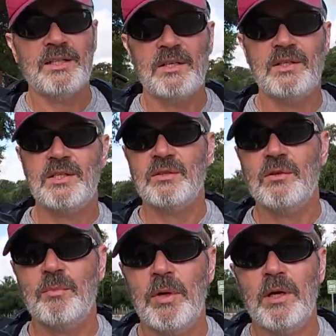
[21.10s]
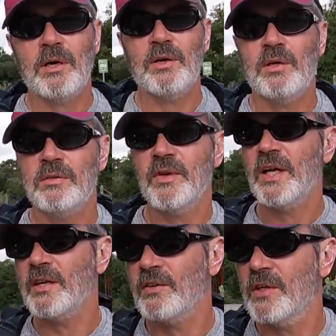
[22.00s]
to Zilker Park on the Violet
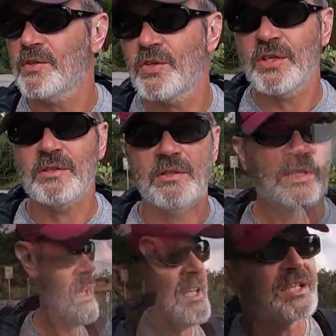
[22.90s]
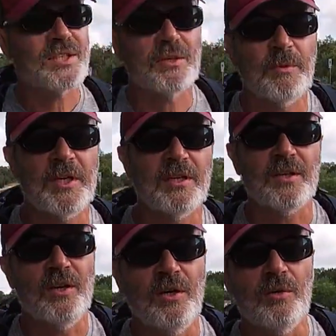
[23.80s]
Crown Trail. It's going to be another
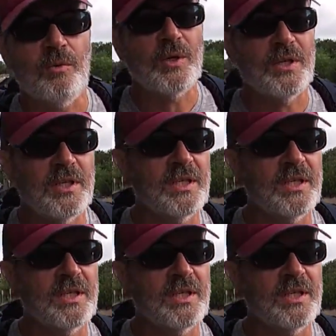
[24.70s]
hot one.